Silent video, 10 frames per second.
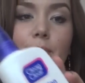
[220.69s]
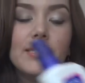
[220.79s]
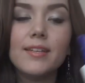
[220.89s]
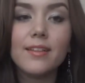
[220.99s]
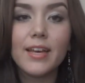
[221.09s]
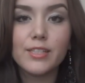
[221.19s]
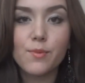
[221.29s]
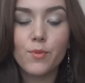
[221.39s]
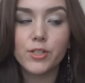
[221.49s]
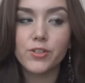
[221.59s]
Basically, it's
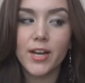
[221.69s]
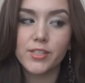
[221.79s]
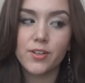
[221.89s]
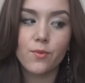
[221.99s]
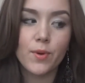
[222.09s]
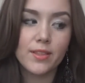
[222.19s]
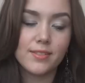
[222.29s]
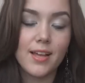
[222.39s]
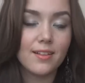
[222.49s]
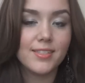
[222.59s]
a moisturizer with
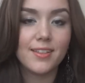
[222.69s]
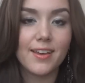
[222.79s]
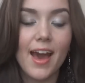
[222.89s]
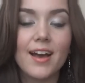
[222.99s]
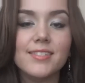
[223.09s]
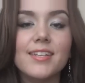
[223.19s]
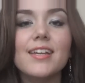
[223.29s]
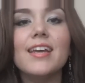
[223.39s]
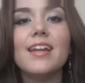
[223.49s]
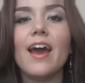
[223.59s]
salicylic acid
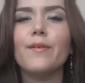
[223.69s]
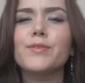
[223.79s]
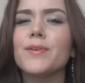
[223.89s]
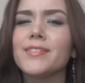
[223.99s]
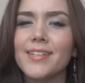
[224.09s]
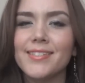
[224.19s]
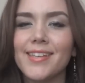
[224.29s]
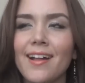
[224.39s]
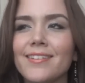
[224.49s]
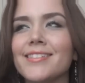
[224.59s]
in it. I always want to say
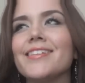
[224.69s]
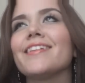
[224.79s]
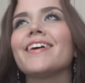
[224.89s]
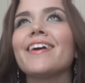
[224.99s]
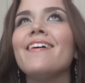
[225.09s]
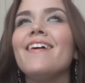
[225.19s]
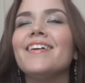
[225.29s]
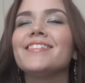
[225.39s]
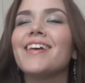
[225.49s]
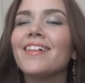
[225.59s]
salicylic.
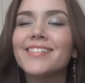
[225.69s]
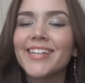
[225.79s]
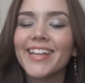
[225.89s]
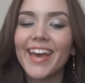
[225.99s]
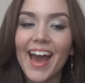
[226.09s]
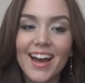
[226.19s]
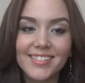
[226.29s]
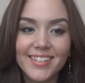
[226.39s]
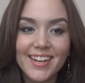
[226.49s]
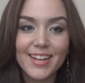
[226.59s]
Salicylic
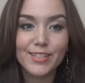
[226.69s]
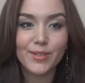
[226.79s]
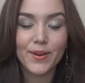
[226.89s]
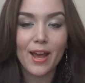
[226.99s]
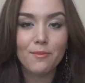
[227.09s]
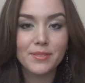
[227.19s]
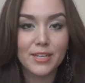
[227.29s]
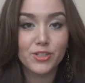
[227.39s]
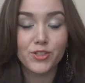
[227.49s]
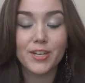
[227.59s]
acid in it, so it helps
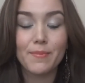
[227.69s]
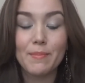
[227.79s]
like treat